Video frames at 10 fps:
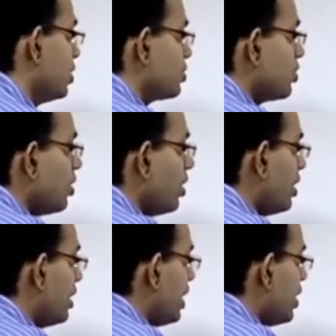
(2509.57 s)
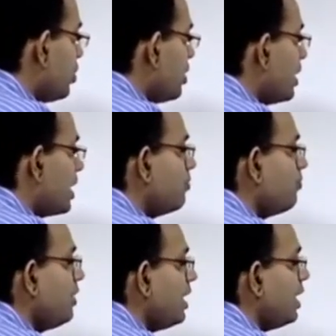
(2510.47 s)
So it will
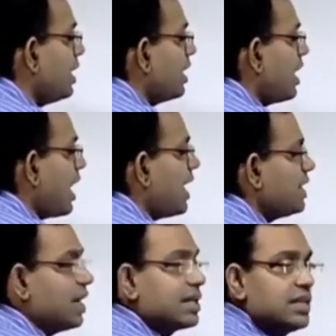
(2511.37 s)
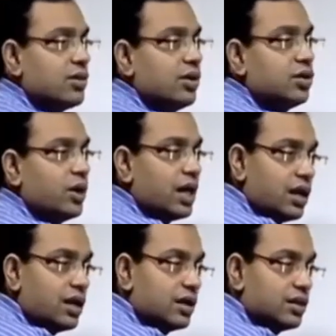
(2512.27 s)
become v at x equal to L.
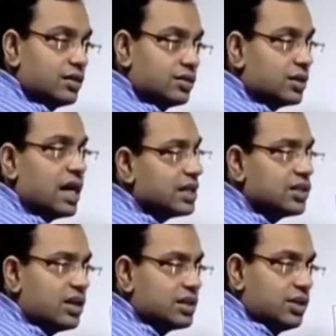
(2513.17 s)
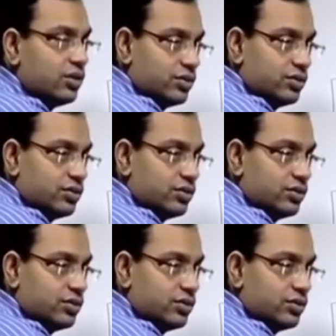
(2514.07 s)
So that is not 0